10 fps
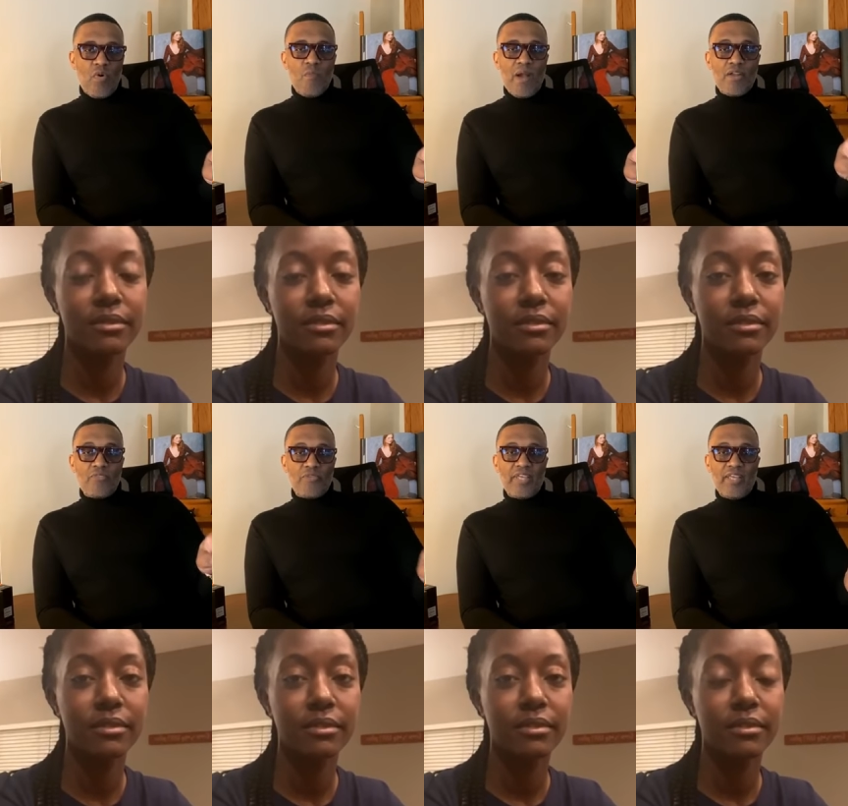Speaker 1: model
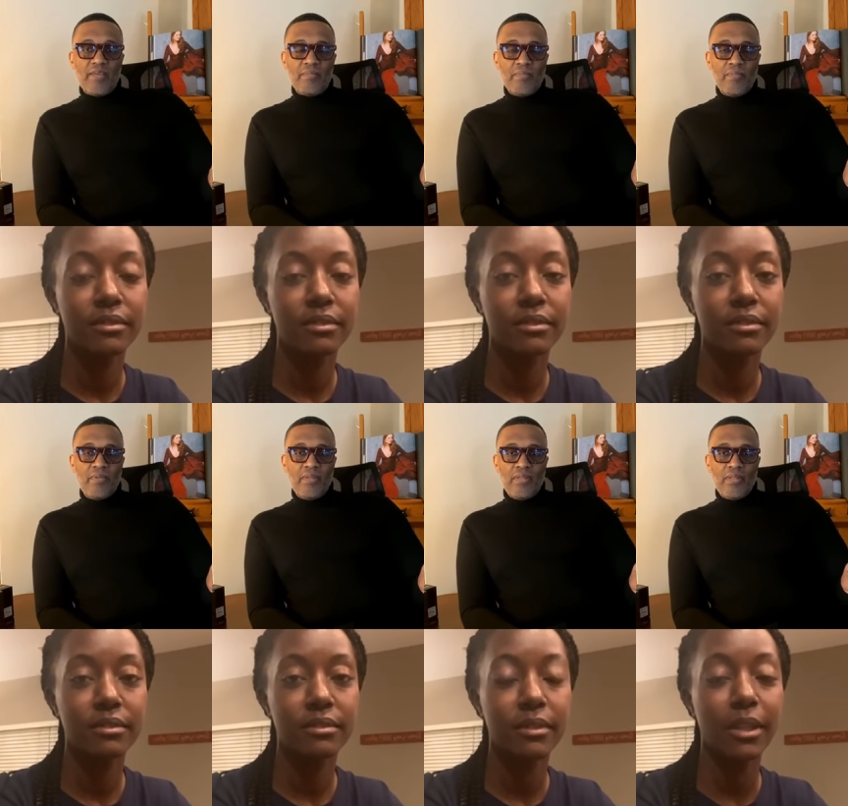for him.
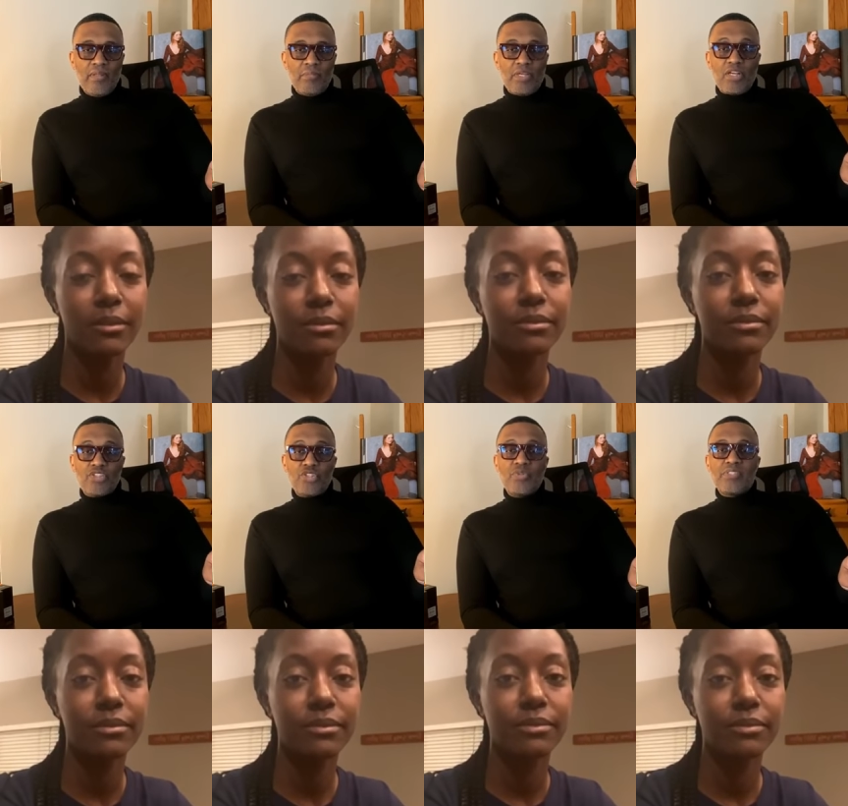Yeah. Because
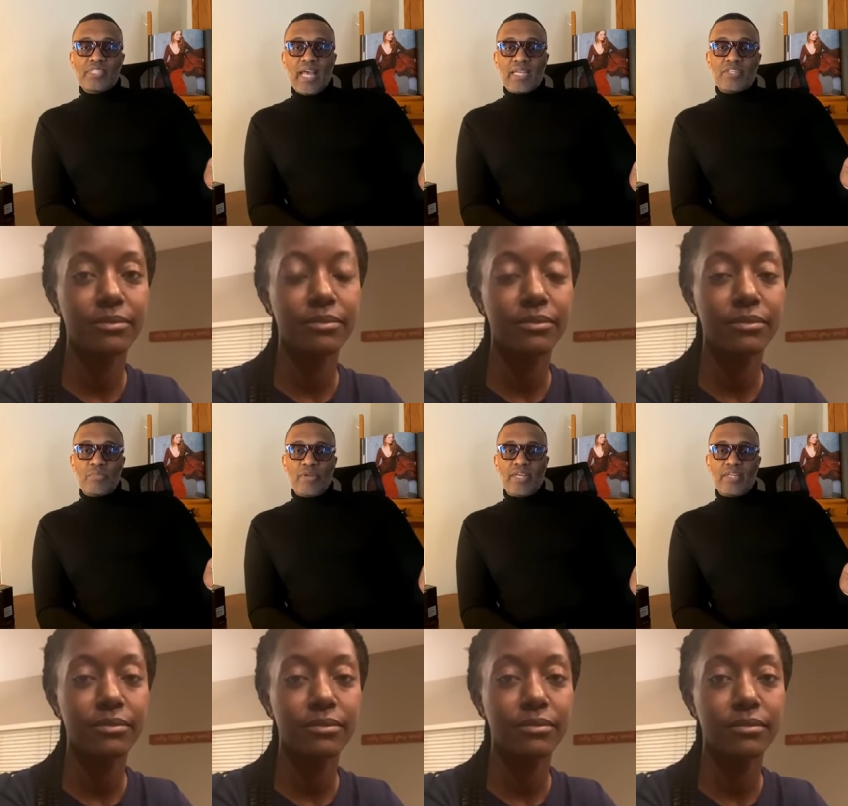you decided to
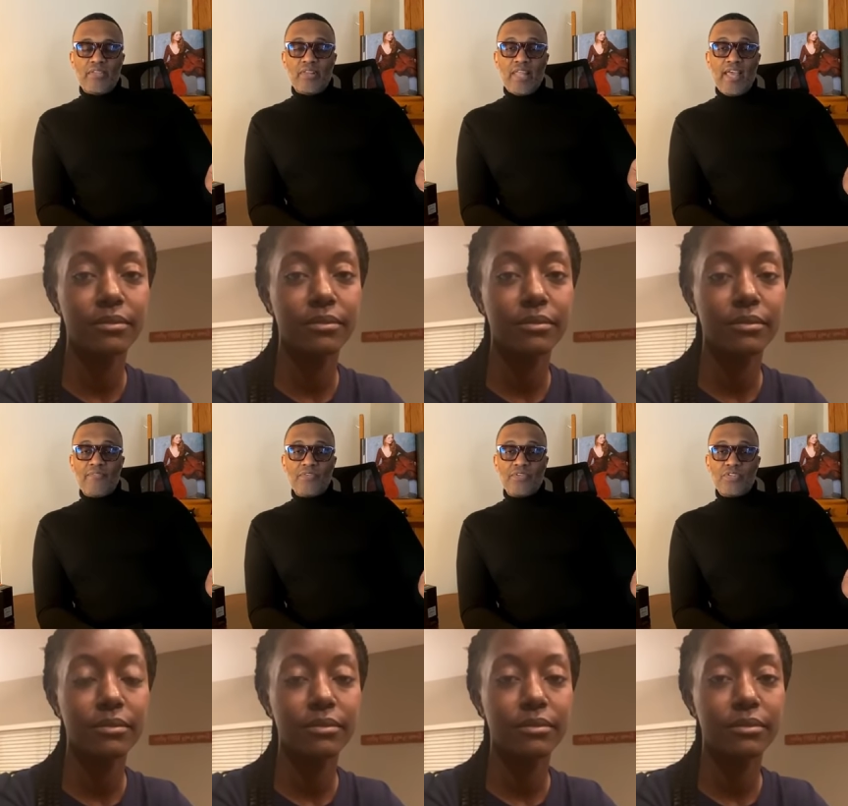bring another life
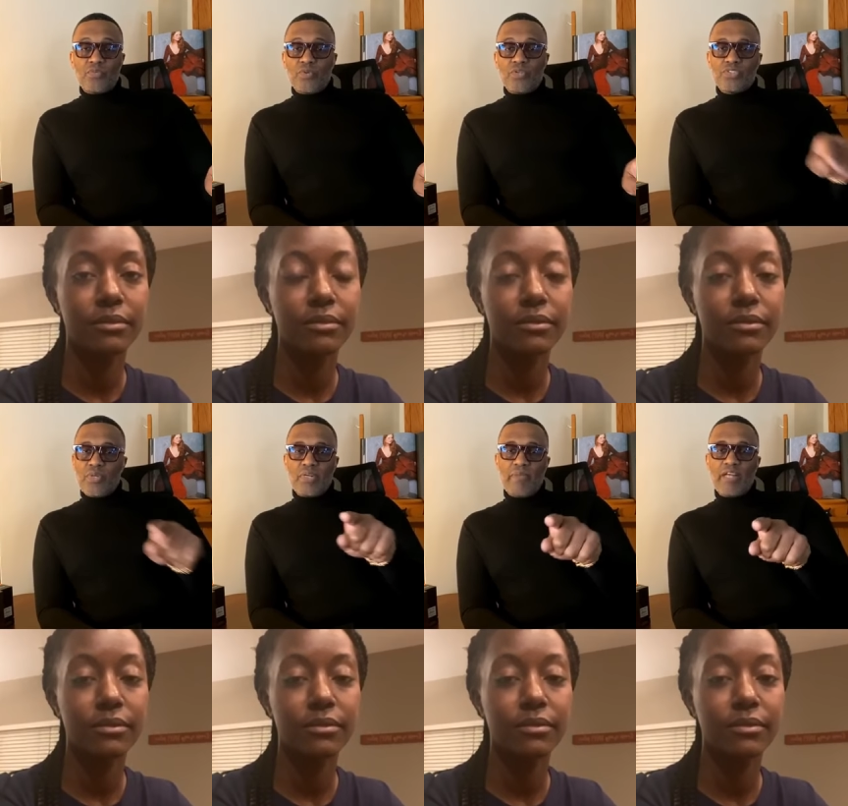into this world, so it ain't
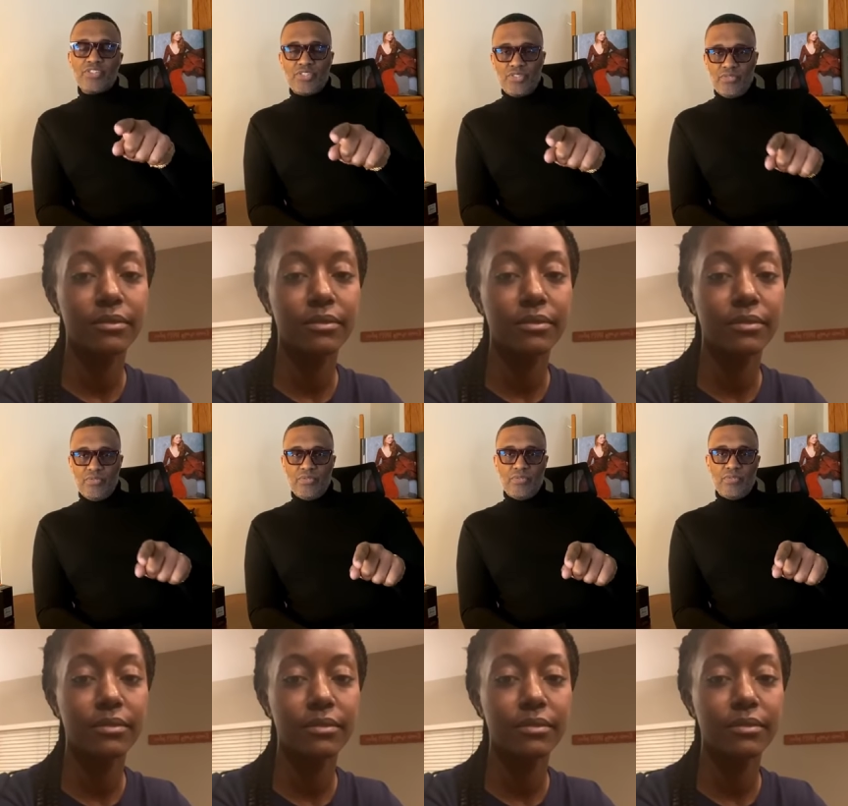about you.
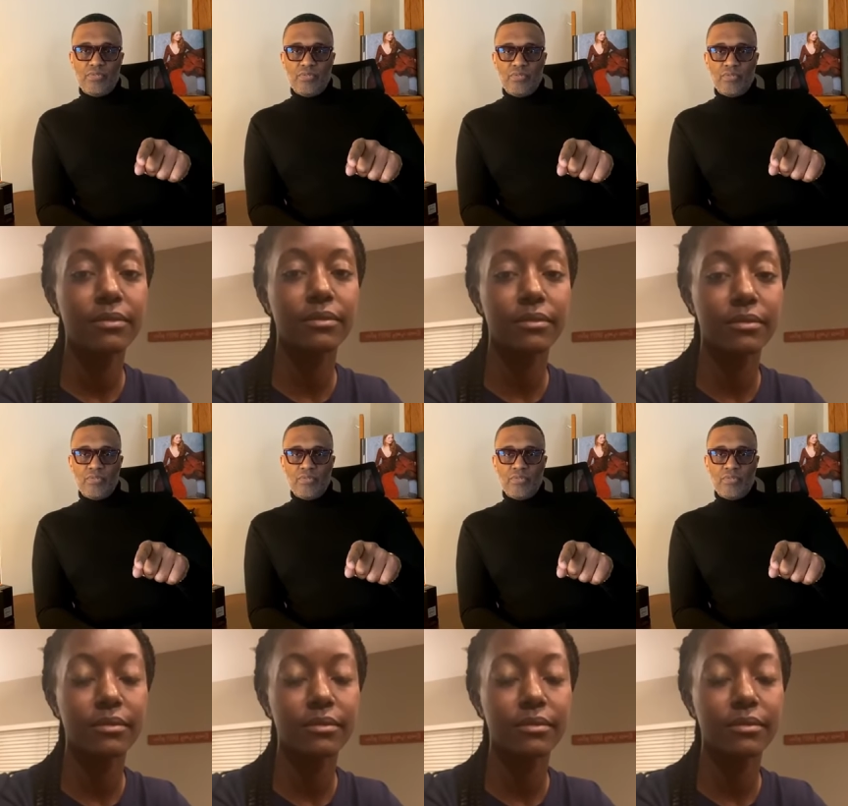Mm-hmm.